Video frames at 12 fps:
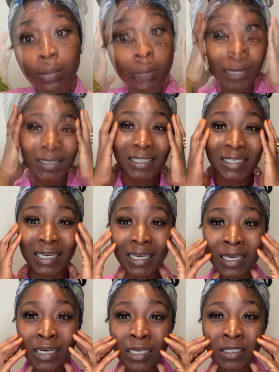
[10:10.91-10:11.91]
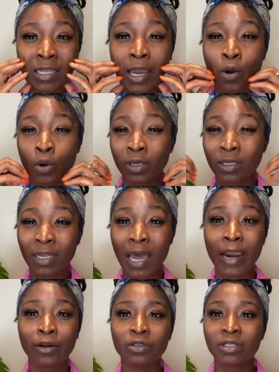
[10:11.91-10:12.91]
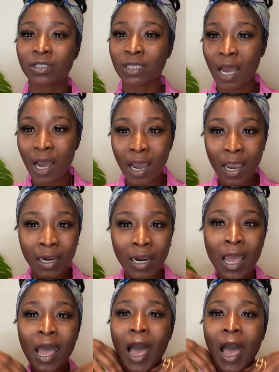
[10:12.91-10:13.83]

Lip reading: My skin is like on the lighter side.